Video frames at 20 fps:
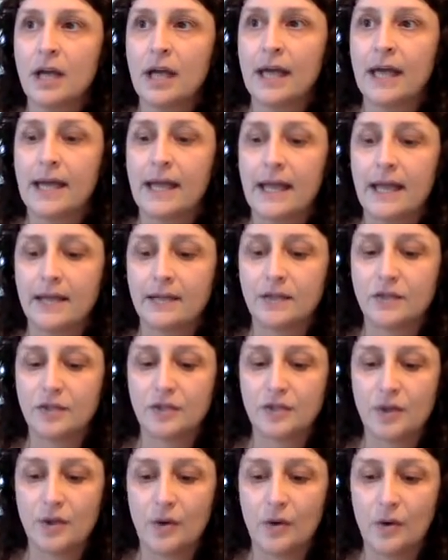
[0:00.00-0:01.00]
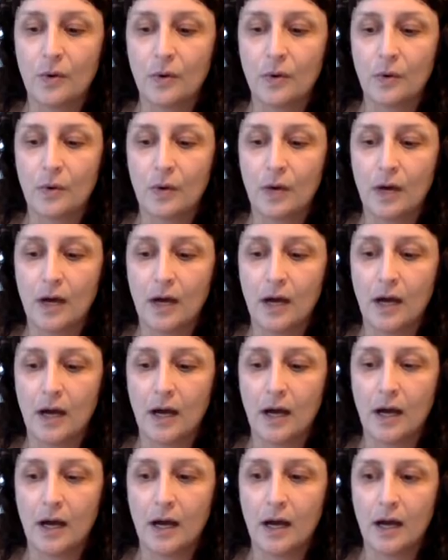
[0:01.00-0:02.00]
And so
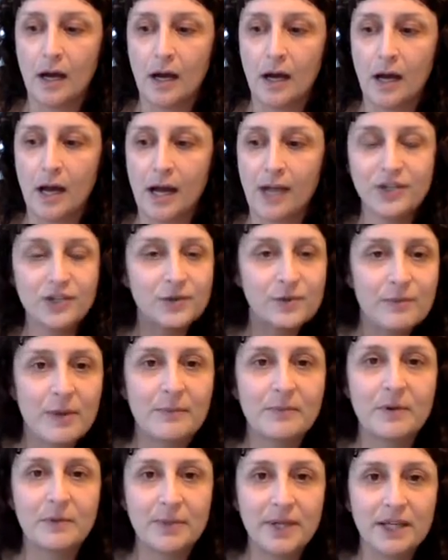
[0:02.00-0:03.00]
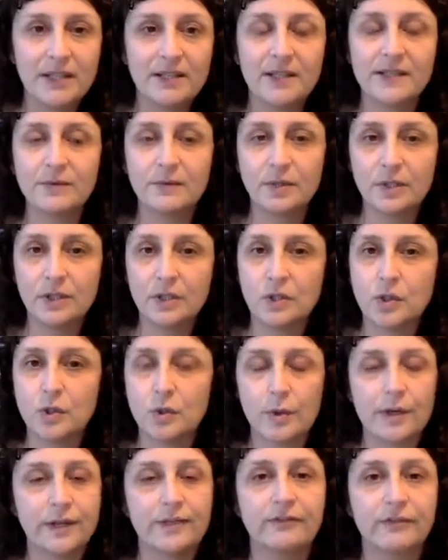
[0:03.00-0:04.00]
I just remember being this really
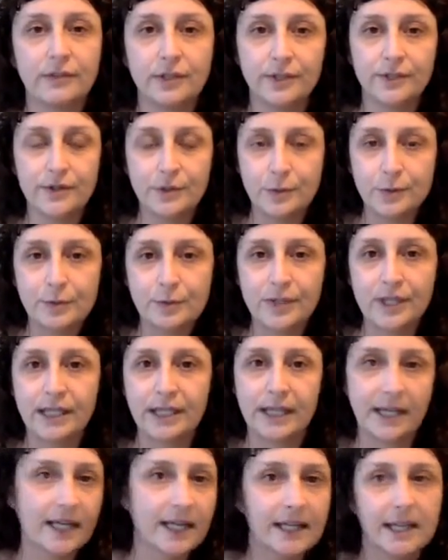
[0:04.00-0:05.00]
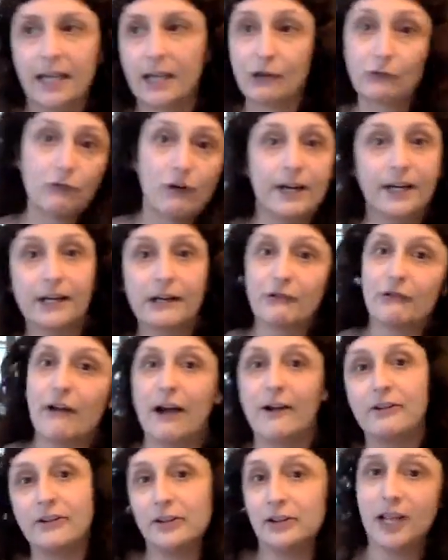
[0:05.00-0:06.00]
joyful, exuberant kid, like running
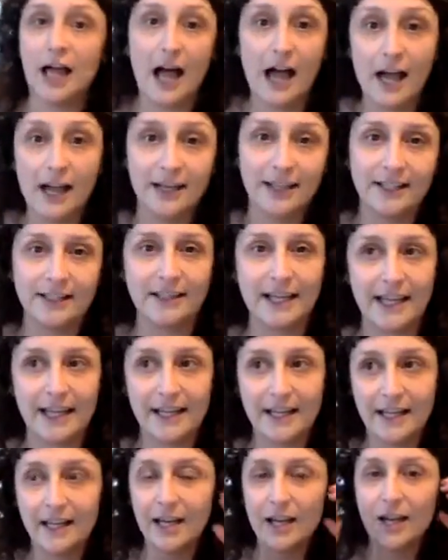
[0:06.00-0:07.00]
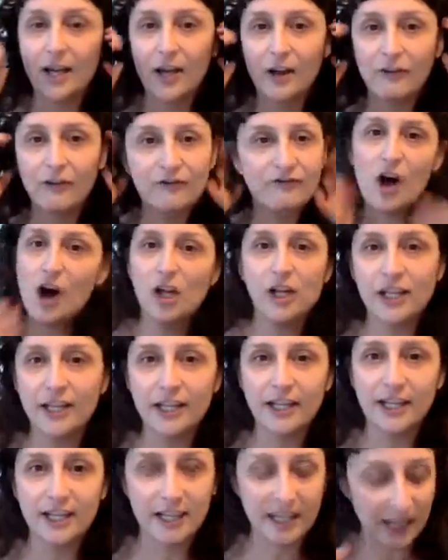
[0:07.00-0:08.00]
around a lot and like
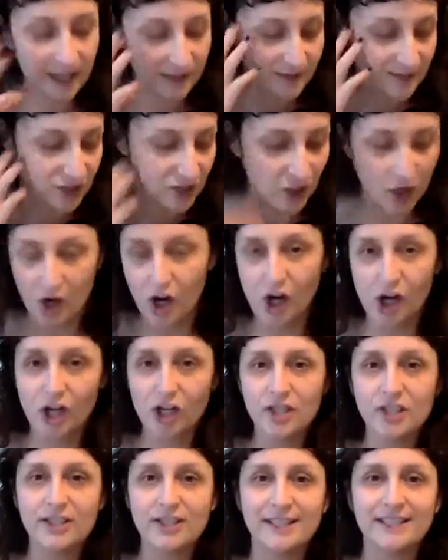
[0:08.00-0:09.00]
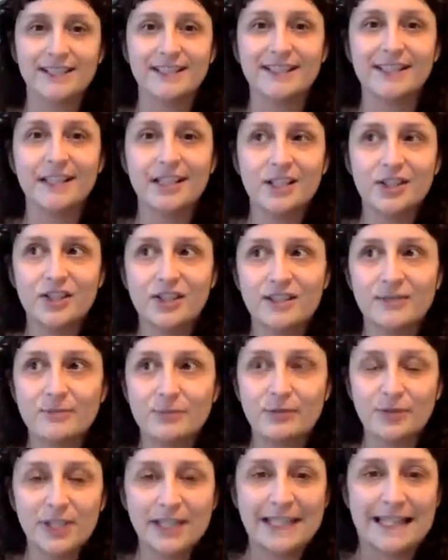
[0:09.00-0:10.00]
falling, and I have scars and just
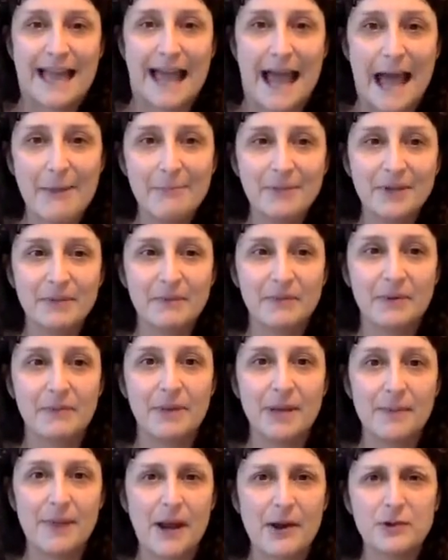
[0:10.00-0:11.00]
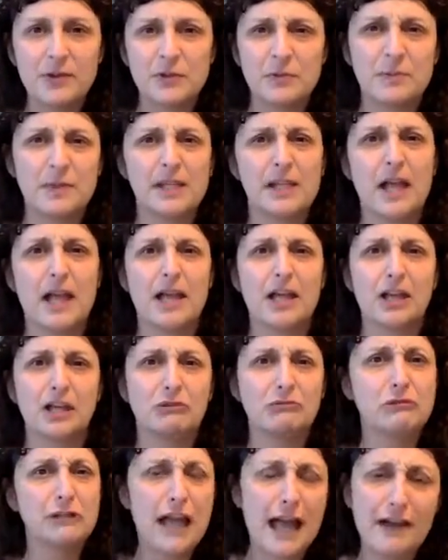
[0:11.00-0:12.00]
really happy. But my parents would be like,
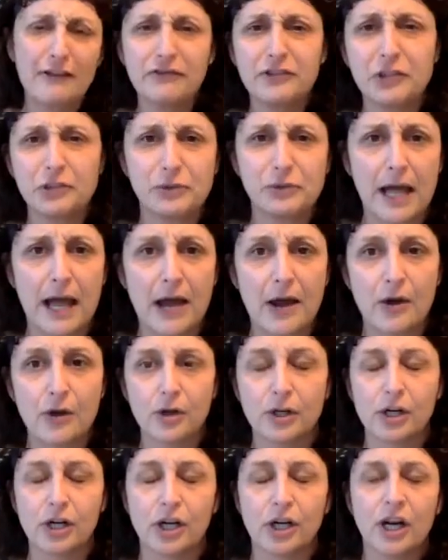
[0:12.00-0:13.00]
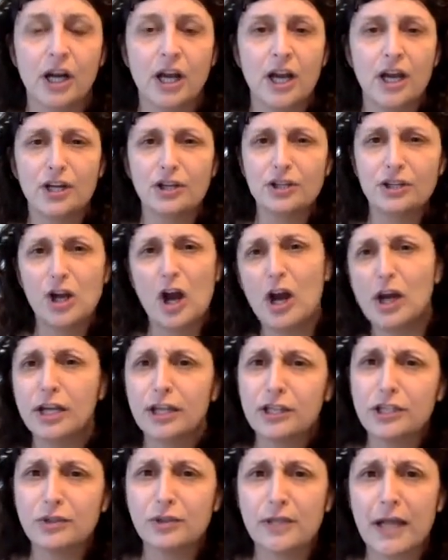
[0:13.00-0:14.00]
you laugh too loud, or you're
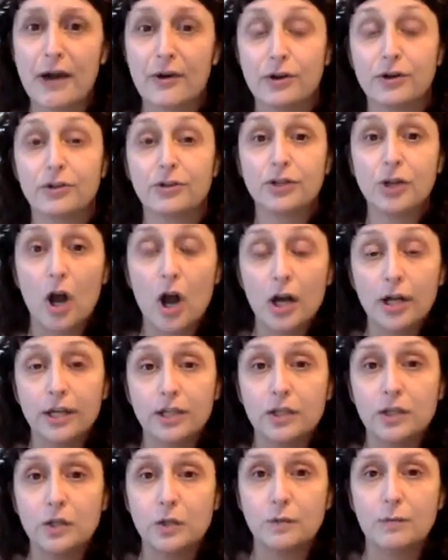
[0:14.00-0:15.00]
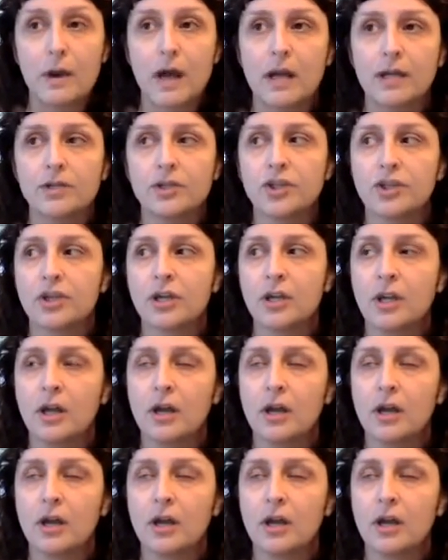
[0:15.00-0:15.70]
talking too loud, or you're talking too much.